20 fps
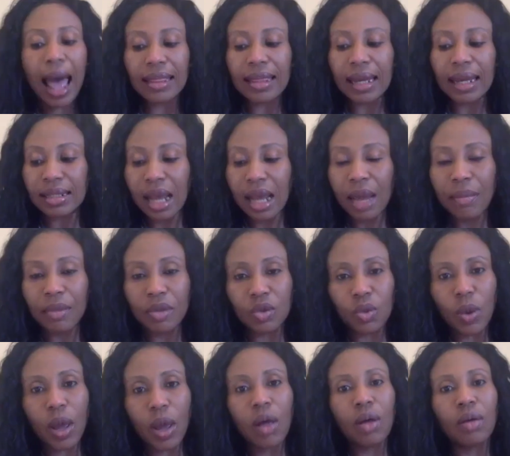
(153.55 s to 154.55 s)
that time
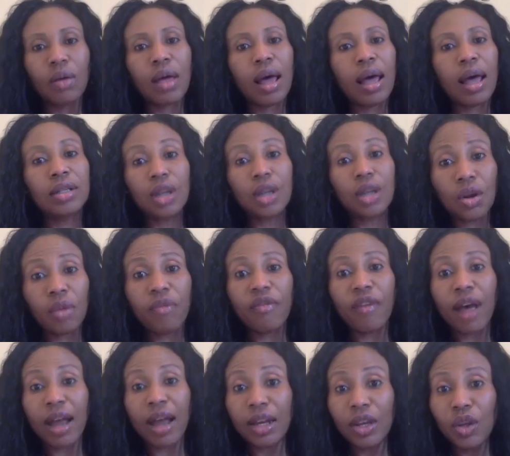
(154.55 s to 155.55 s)
as well, done up
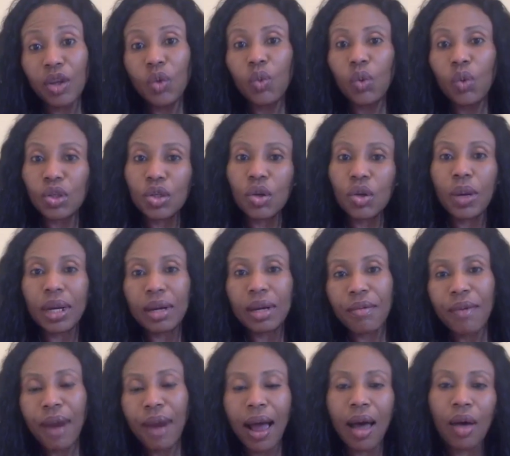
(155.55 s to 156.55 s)
value was going
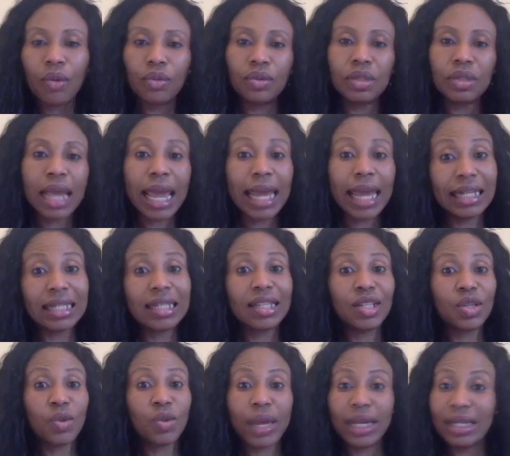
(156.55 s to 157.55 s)
around 80
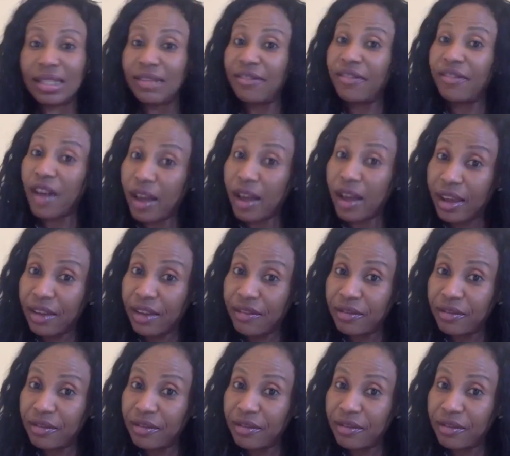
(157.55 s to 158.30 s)
to 85.